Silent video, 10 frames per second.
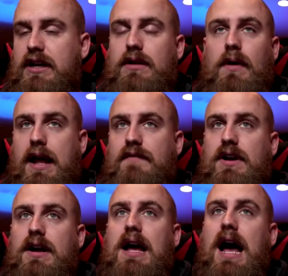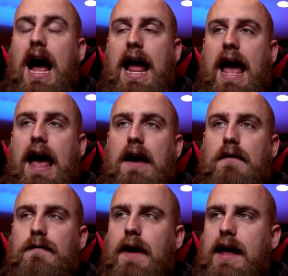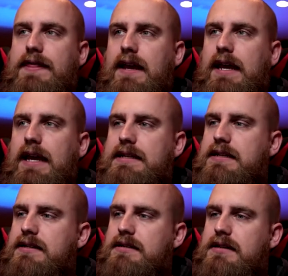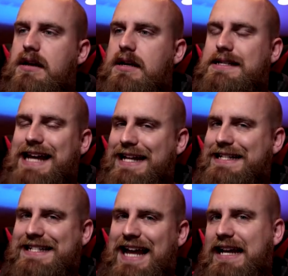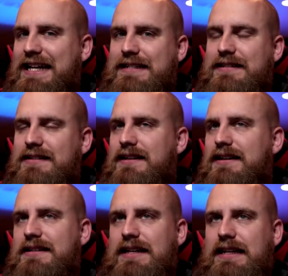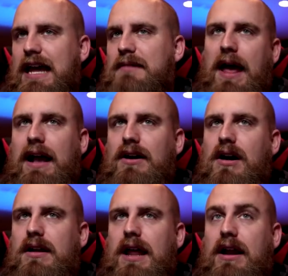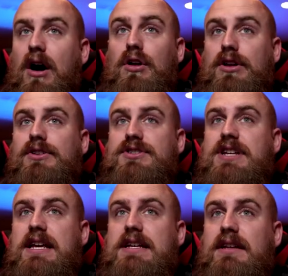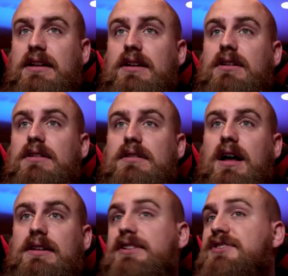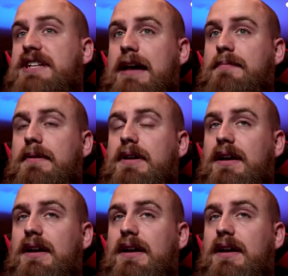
whatever, I have, I think it's 10 seconds to get back on and all you'll see is a little, a little skip.